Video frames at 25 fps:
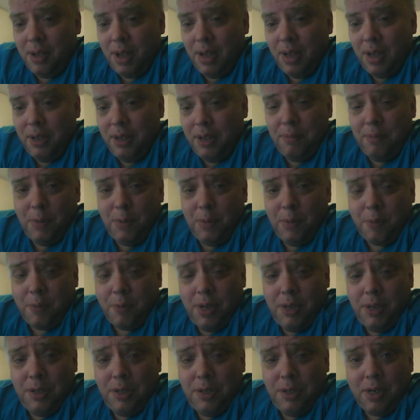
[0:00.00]
I'm a
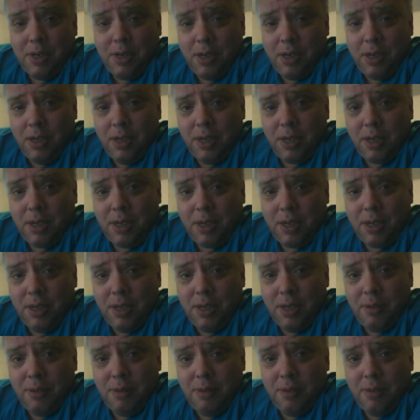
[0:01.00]
rageaholic.
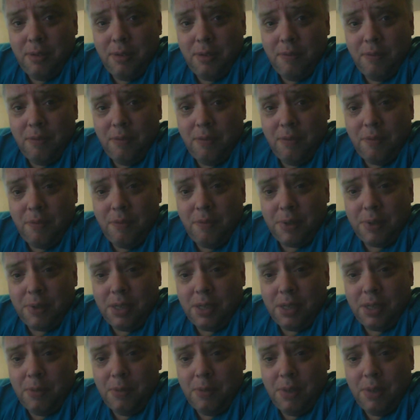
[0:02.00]

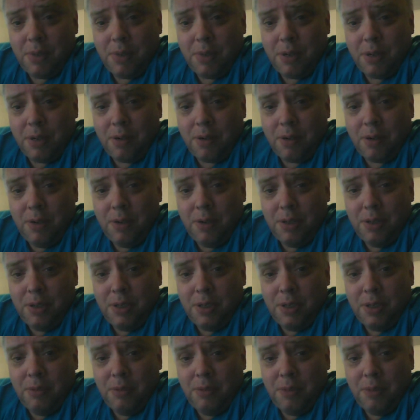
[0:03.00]
First time I've ever grown as
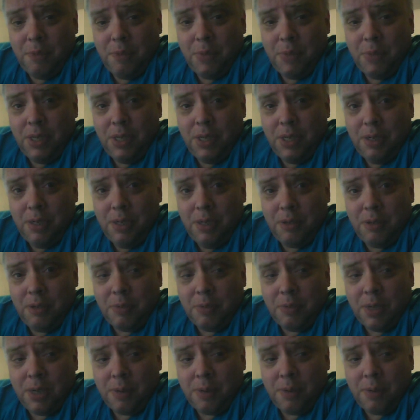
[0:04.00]
a human being is
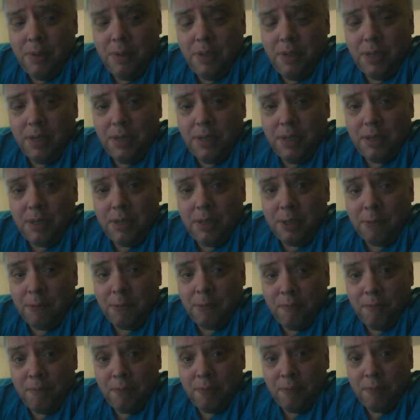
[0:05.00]
when I realized
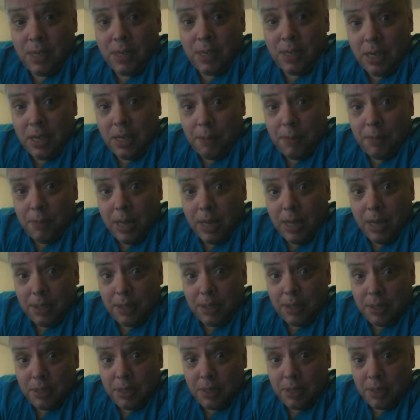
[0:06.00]
I'm not
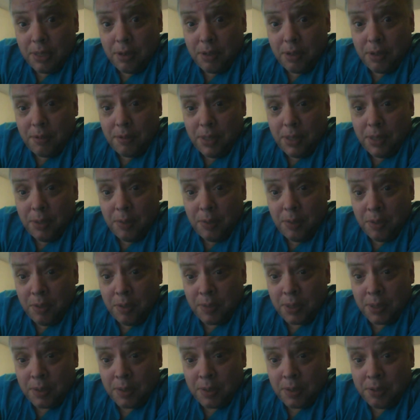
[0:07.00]
the center of the
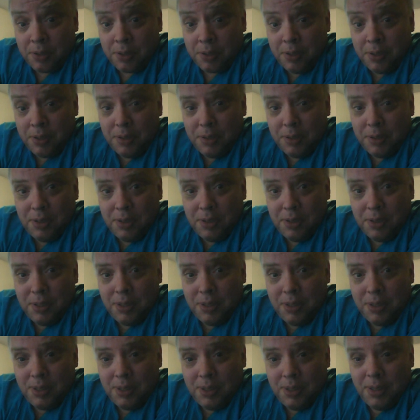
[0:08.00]
universe.
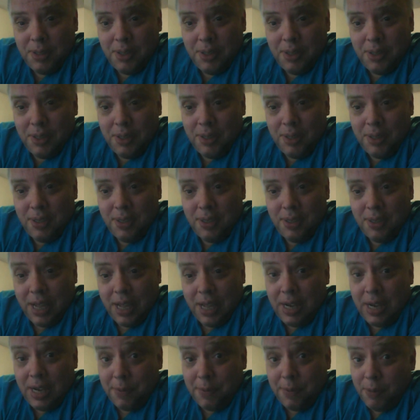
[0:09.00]

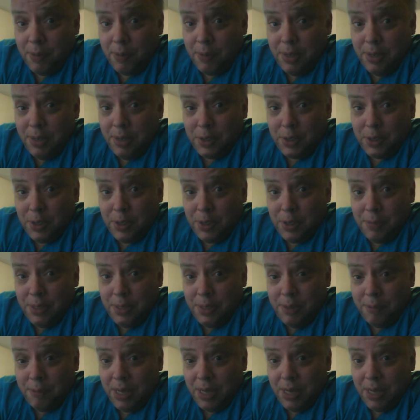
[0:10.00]
Not everyone is
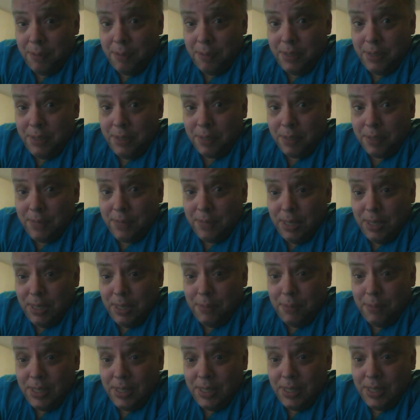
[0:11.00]
stupid. Maybe
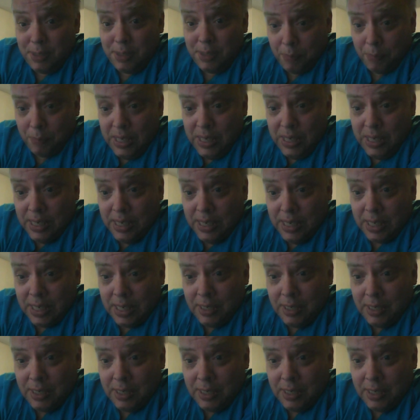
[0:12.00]
sometimes it's me.